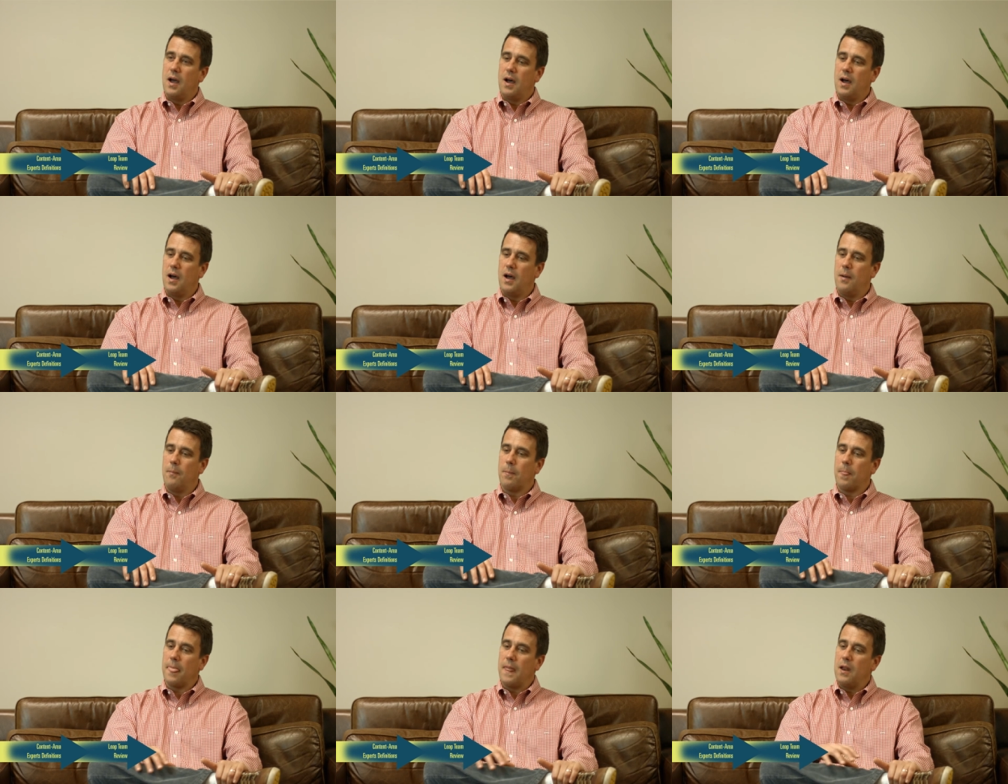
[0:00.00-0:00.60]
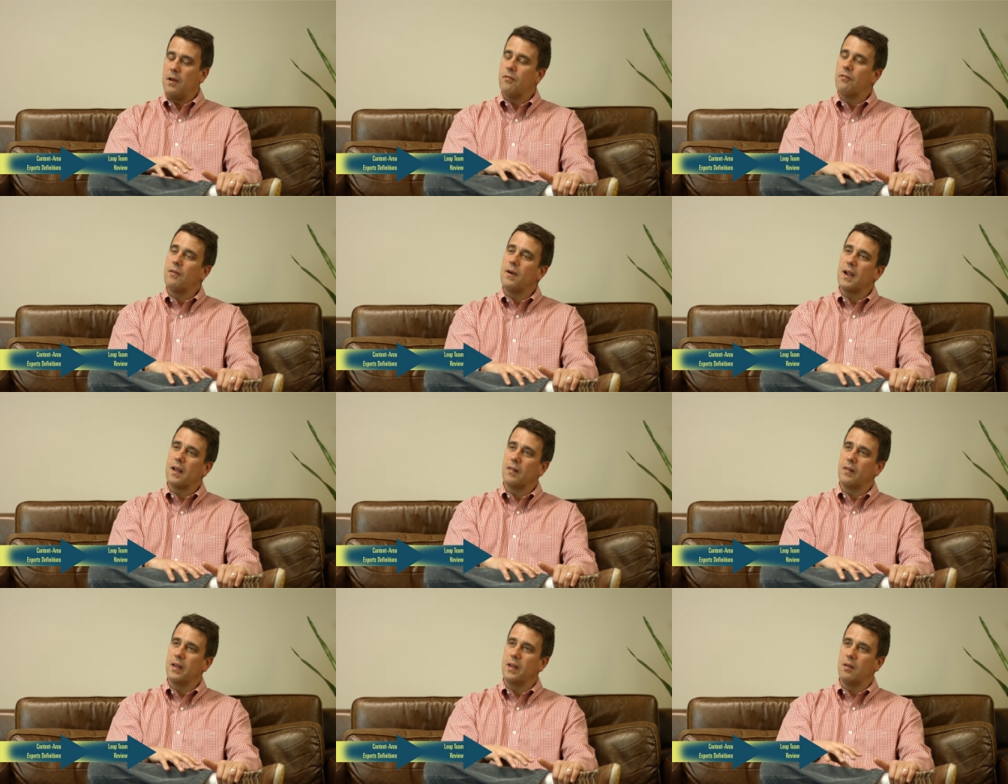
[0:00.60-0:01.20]
and
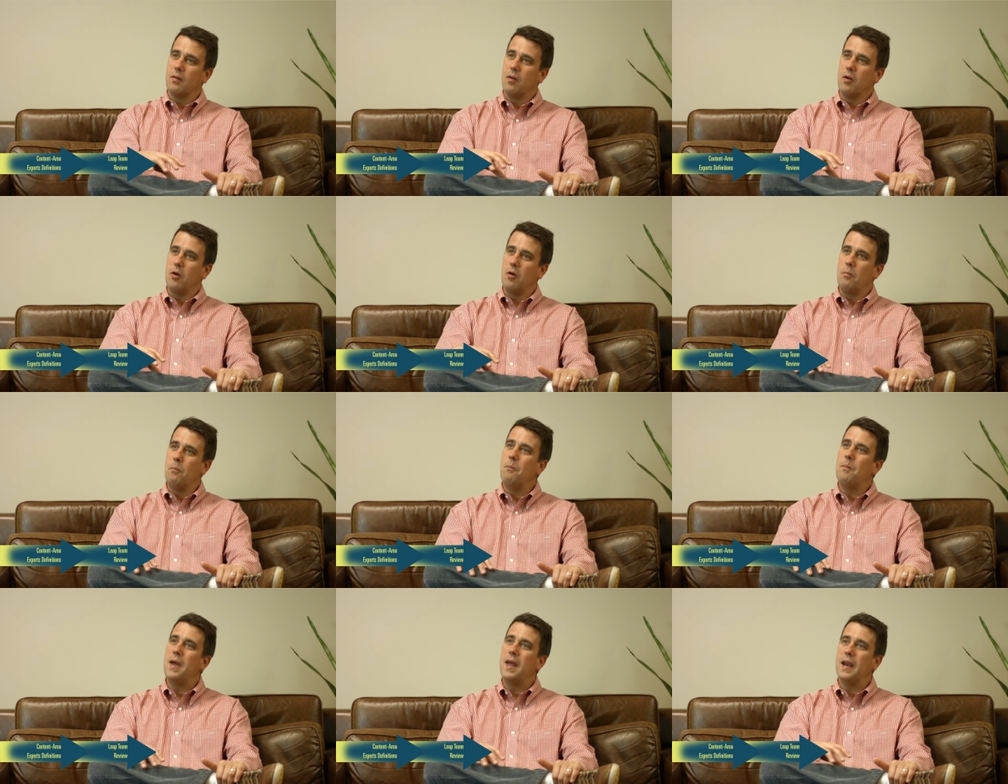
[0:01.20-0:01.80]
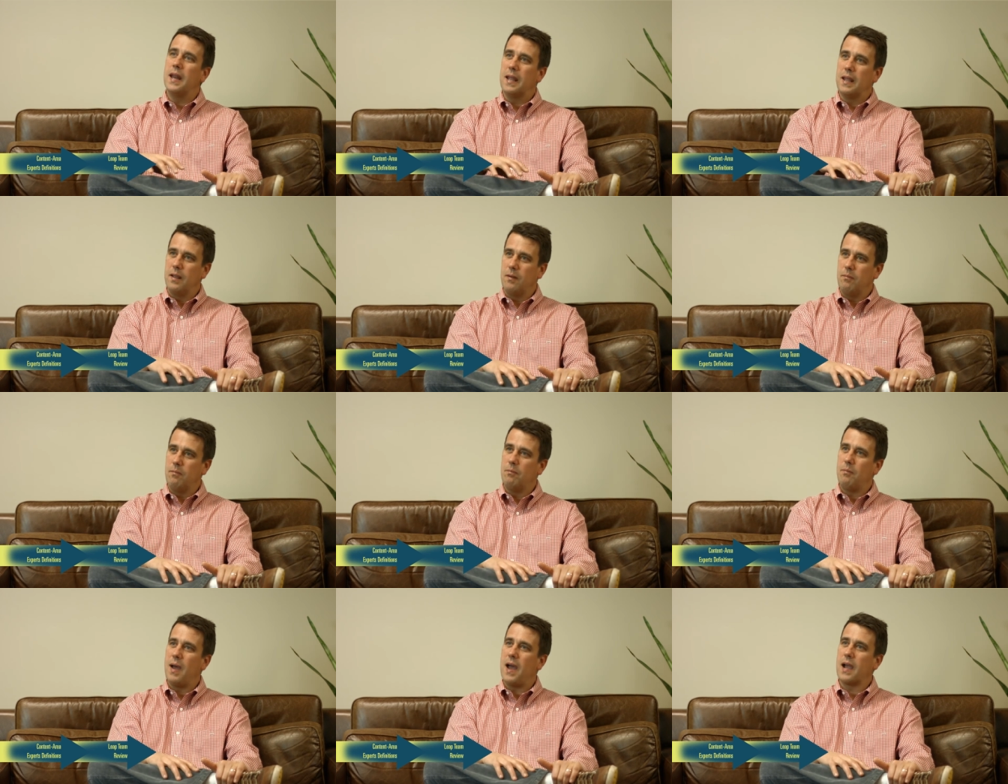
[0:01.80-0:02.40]
frankly, many
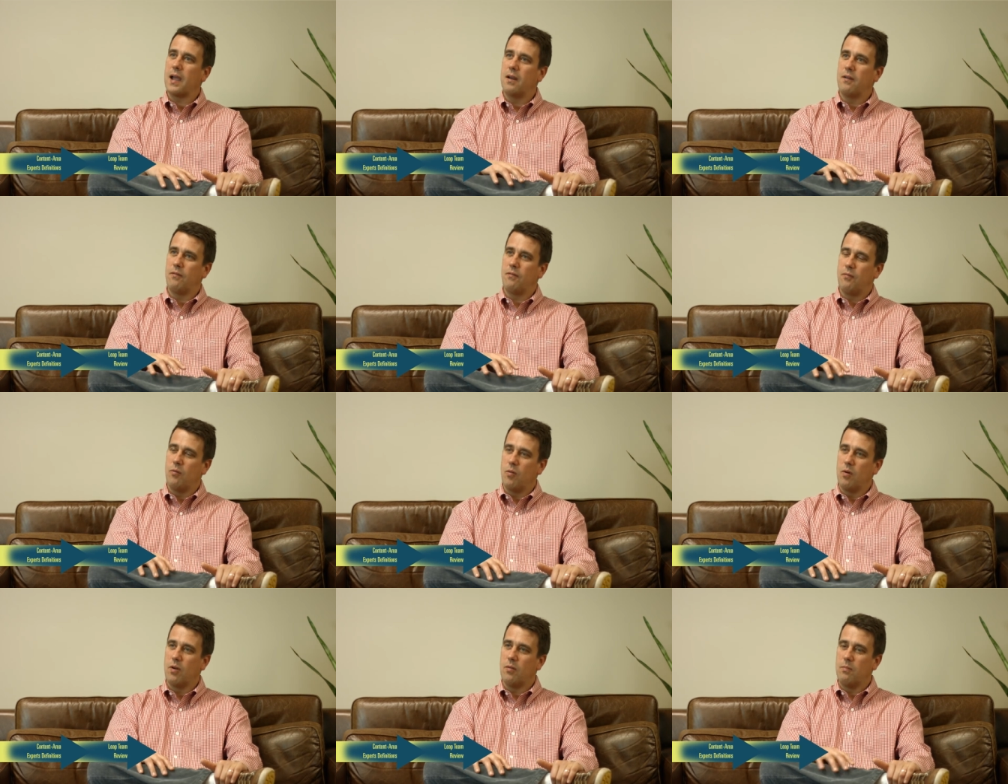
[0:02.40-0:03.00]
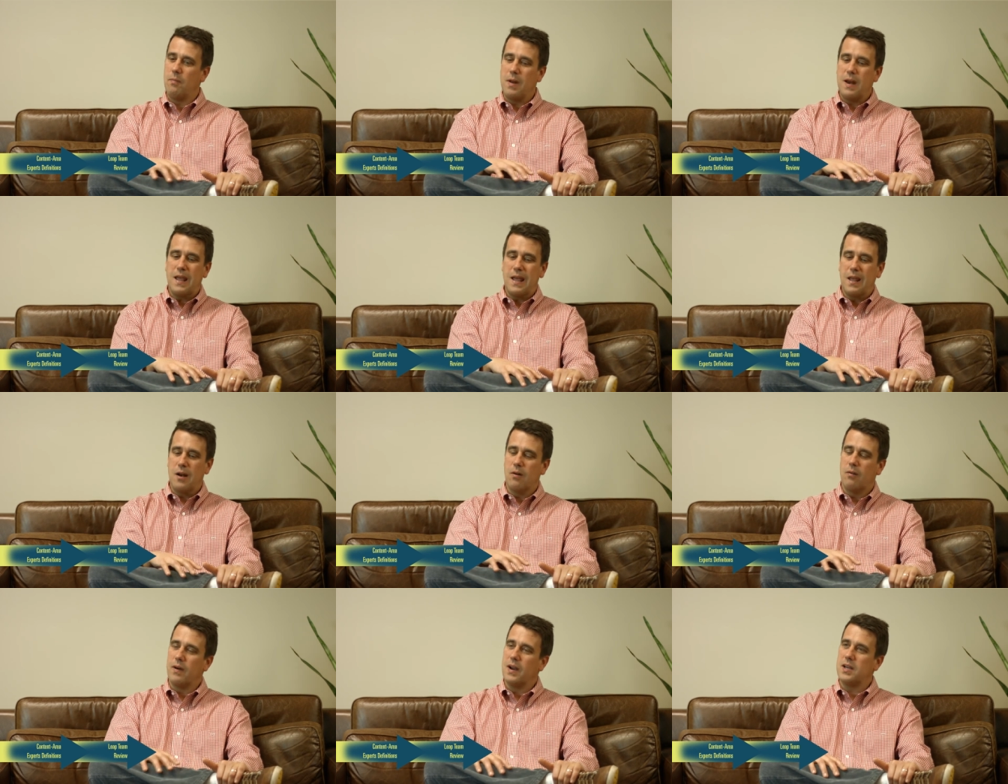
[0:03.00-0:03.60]

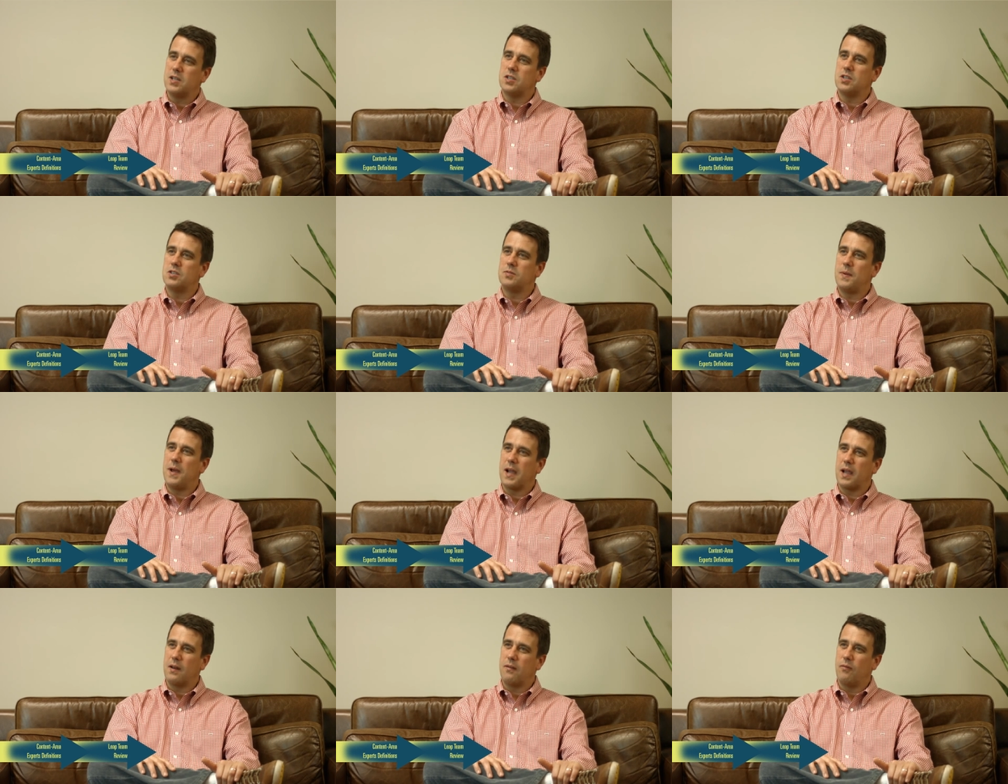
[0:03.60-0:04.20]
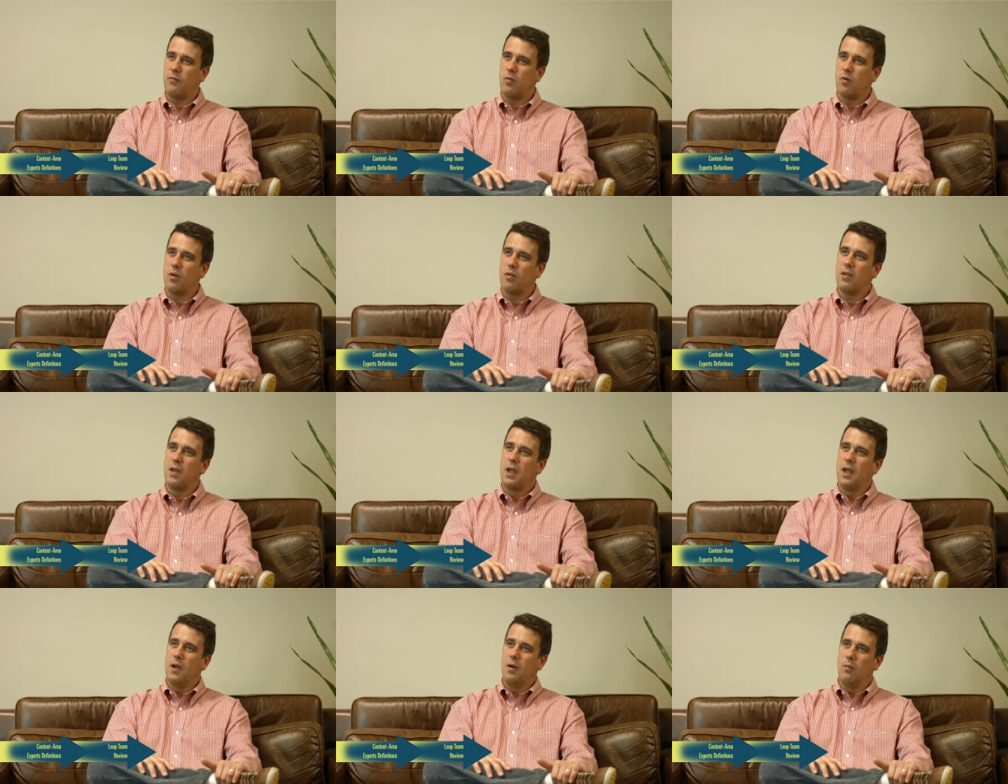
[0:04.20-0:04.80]
iterations back and forth
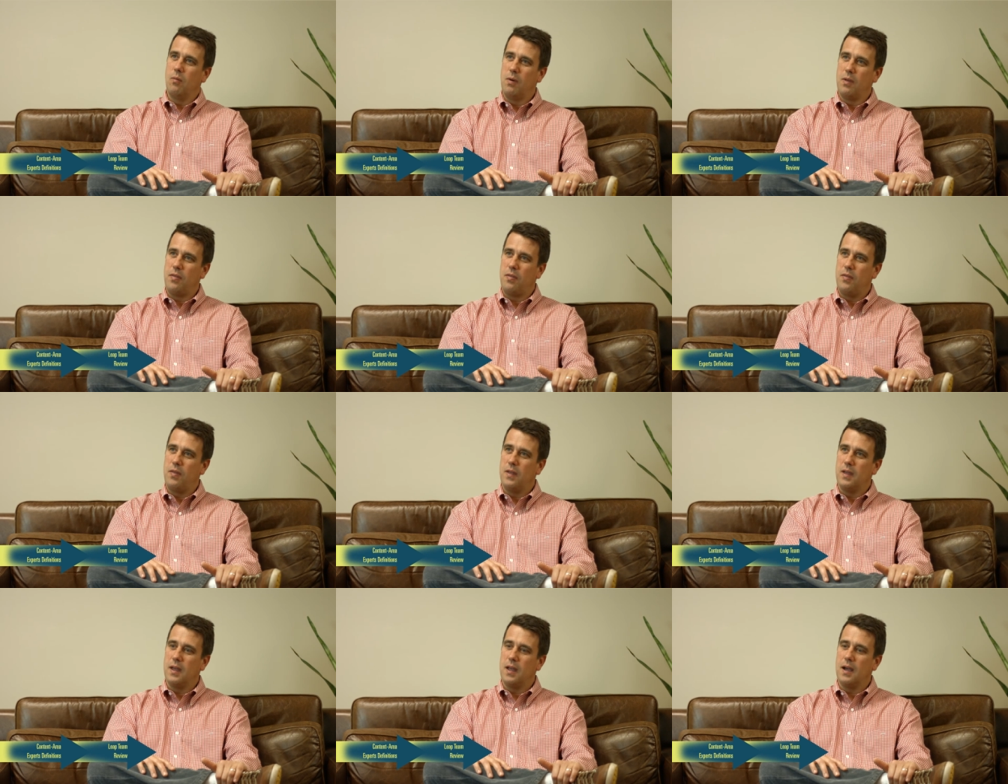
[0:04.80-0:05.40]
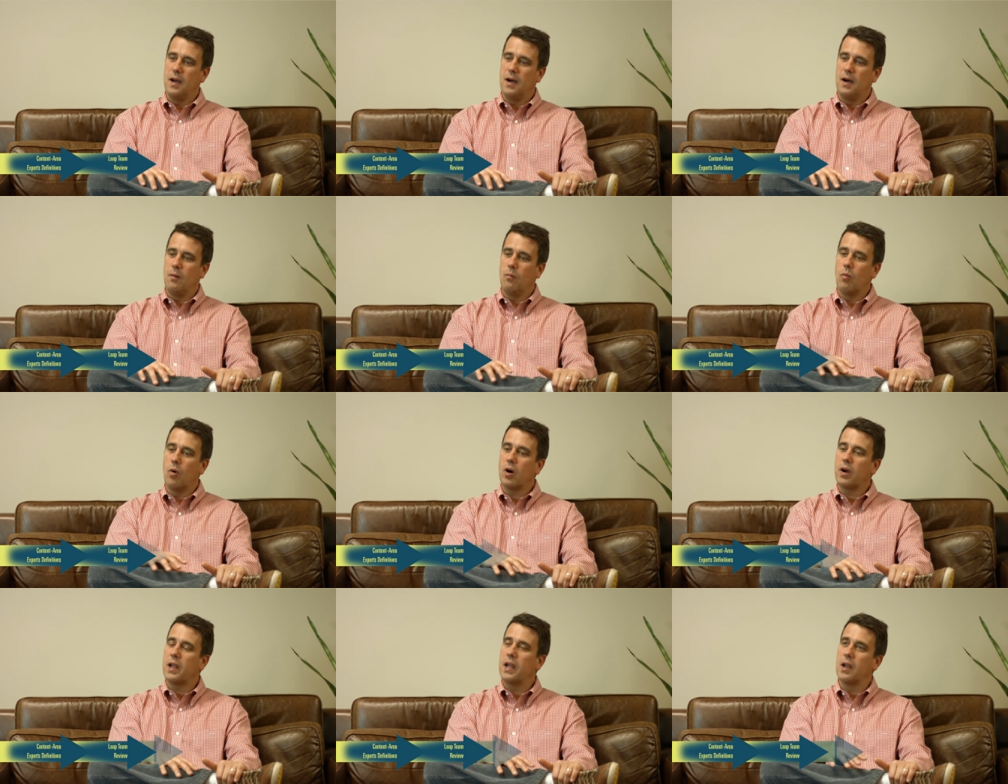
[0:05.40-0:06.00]
with the
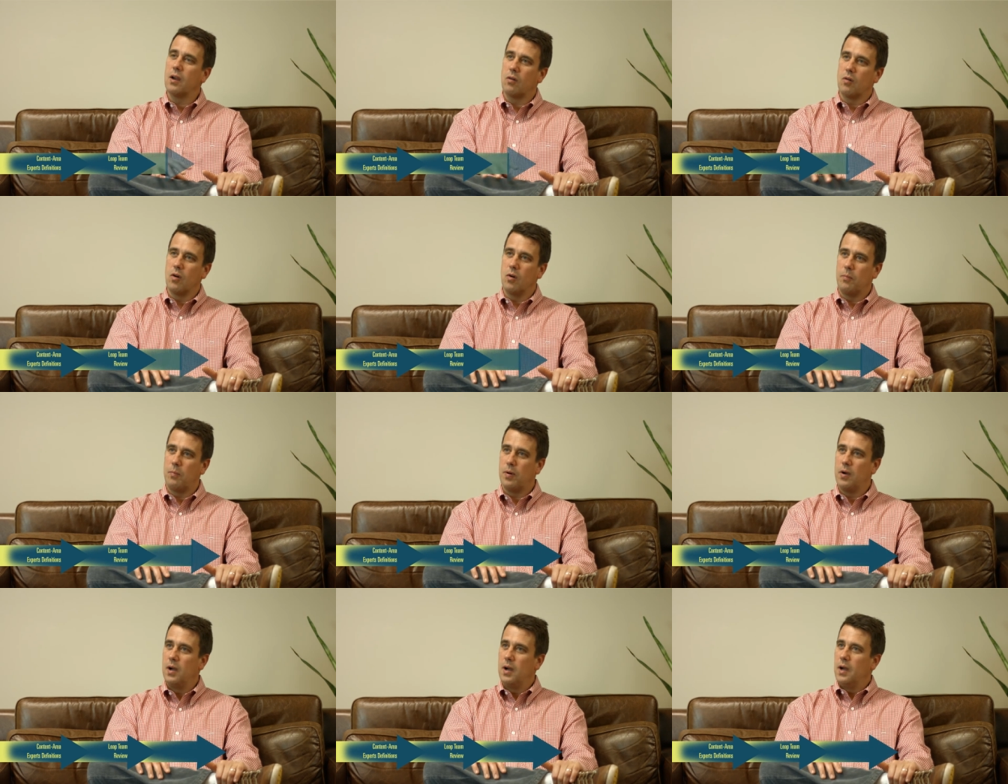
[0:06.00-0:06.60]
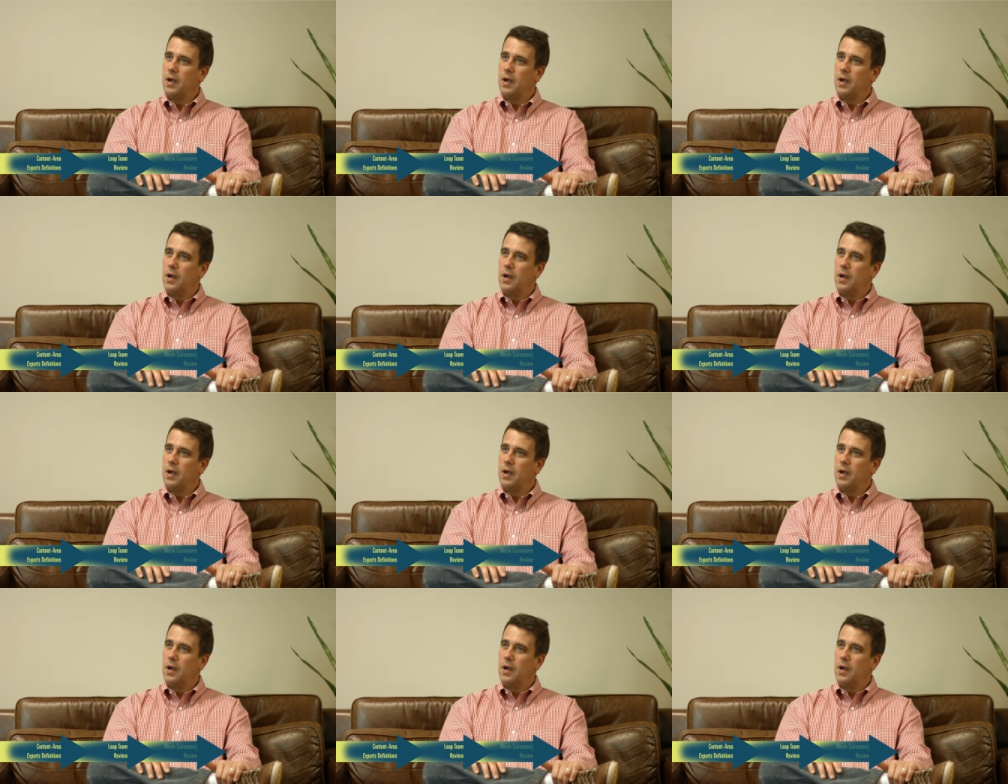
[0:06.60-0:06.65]
working group